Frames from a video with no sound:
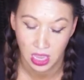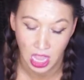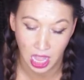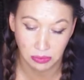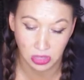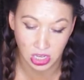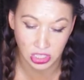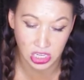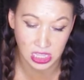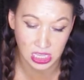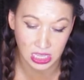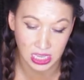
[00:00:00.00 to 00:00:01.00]
I'm
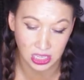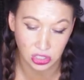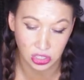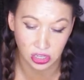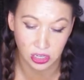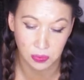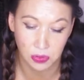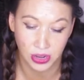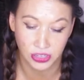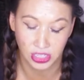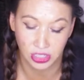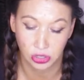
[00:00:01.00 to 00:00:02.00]
launching the Kickstarter
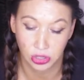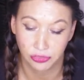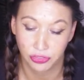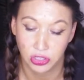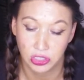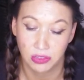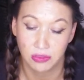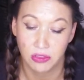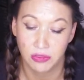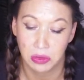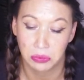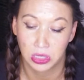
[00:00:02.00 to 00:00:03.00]
project on the 1st of
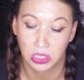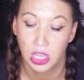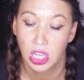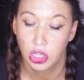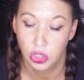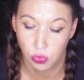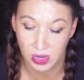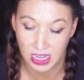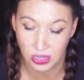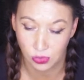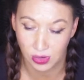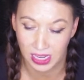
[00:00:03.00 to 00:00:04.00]
November
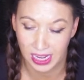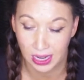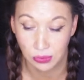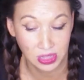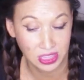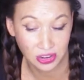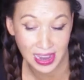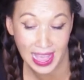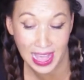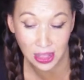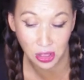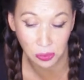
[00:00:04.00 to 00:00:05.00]
2020 and with your
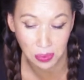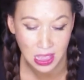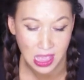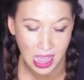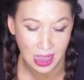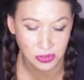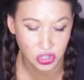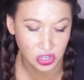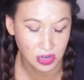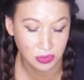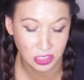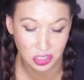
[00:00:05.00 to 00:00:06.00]
help, I'm sure
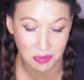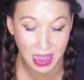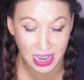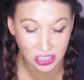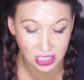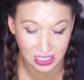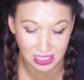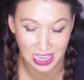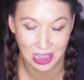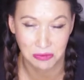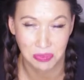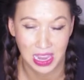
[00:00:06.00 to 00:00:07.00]
I will smash this
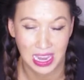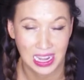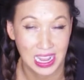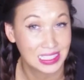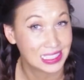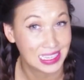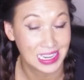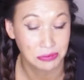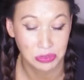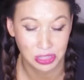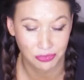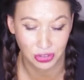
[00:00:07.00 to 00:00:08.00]
campaign as I did
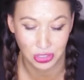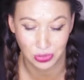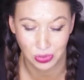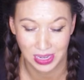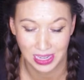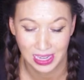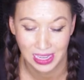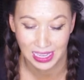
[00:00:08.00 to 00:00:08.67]
with the first one.